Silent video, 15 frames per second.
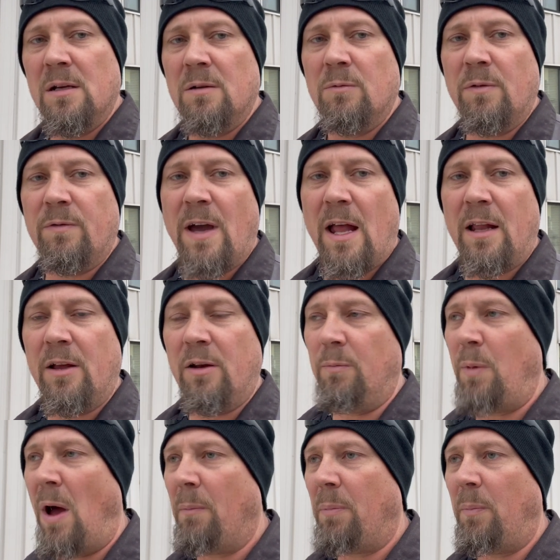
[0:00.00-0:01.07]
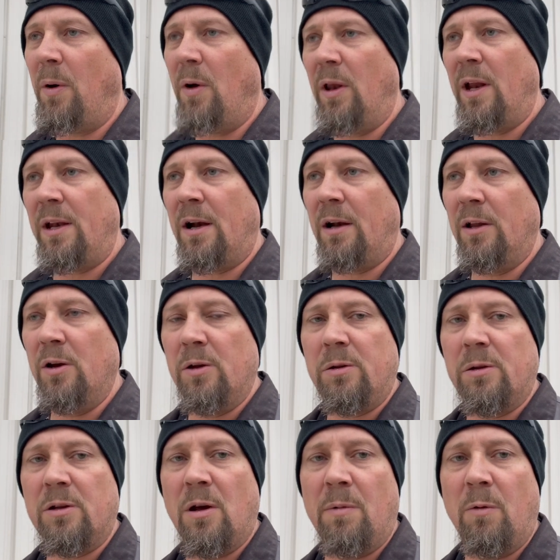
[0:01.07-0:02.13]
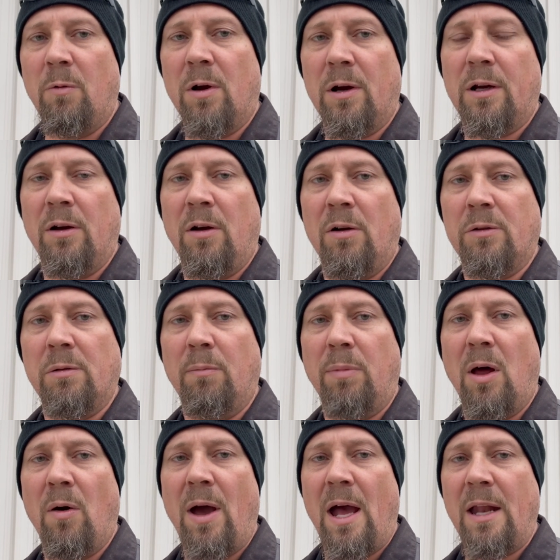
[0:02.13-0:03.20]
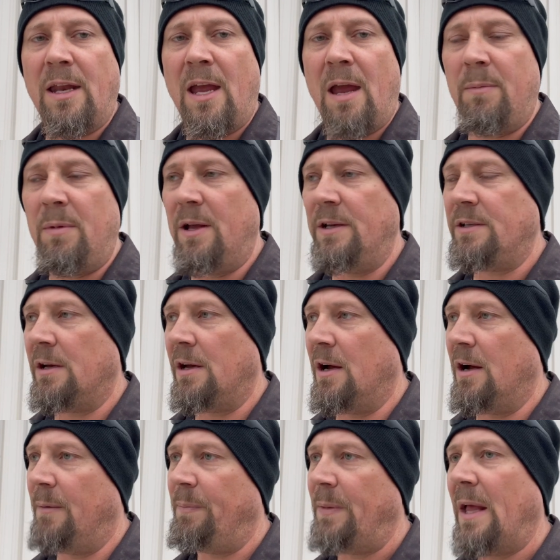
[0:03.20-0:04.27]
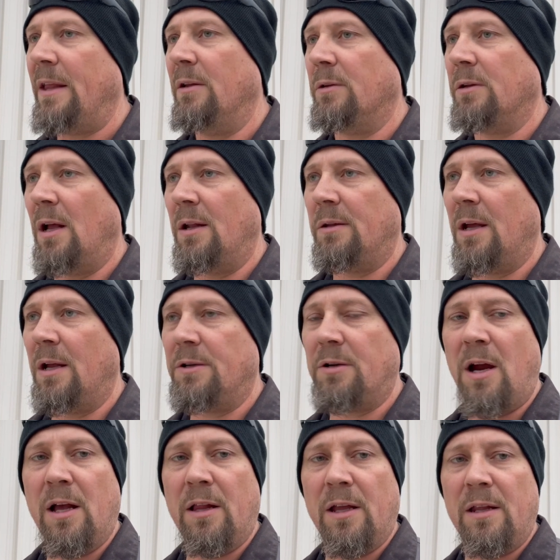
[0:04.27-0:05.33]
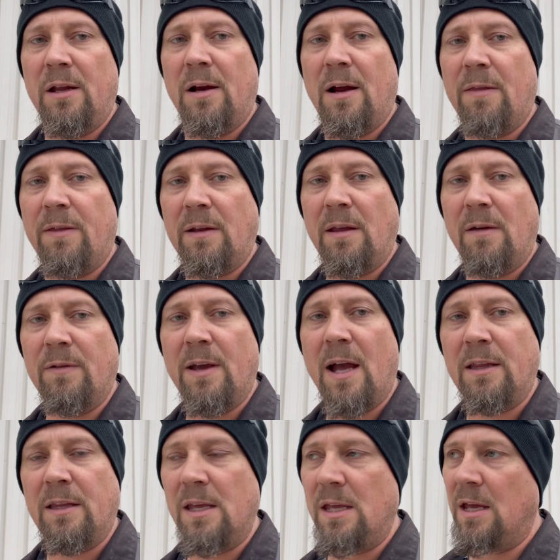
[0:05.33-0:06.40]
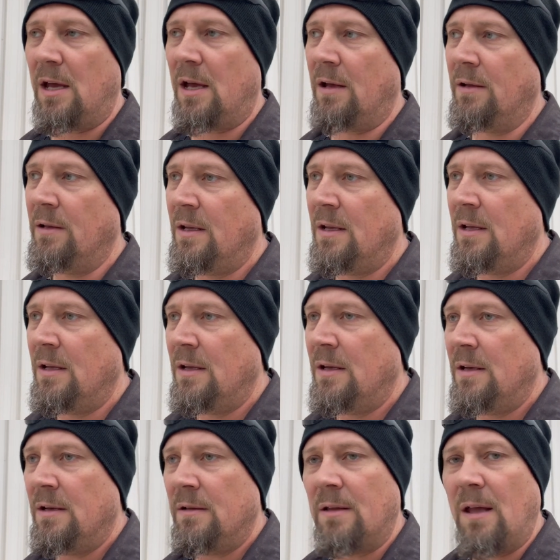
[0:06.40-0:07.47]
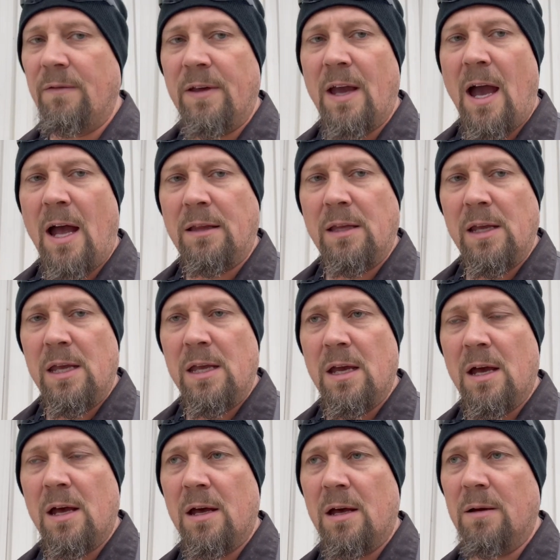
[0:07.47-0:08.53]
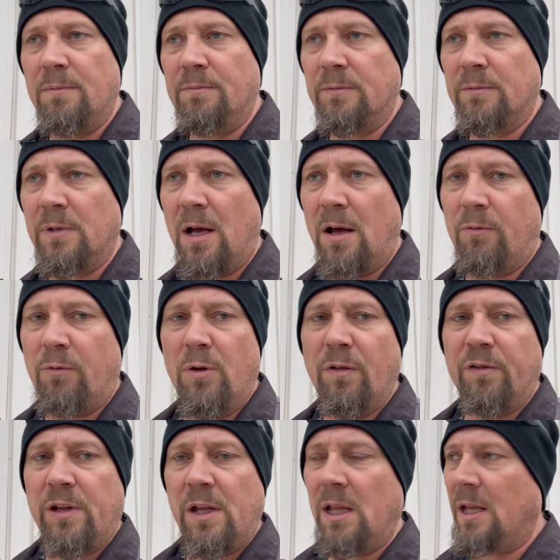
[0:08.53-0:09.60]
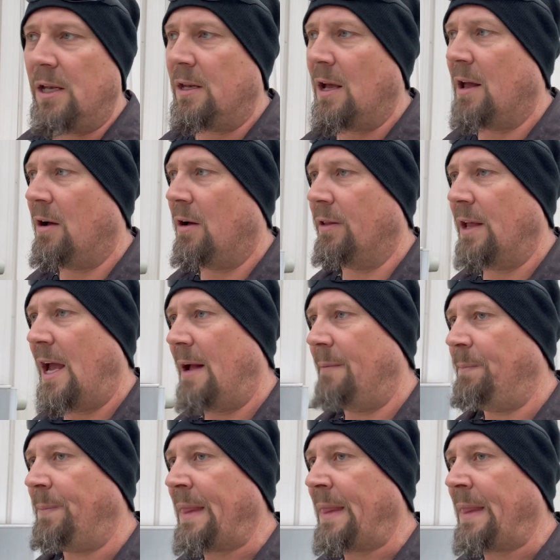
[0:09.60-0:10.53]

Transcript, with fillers: we've got a little bumper pull in there. Lewis is going to be working on some blowout damage. Um, that little sunset trail in there. I think they've got the, uh, they've got the uh, uh roof sealant done on that.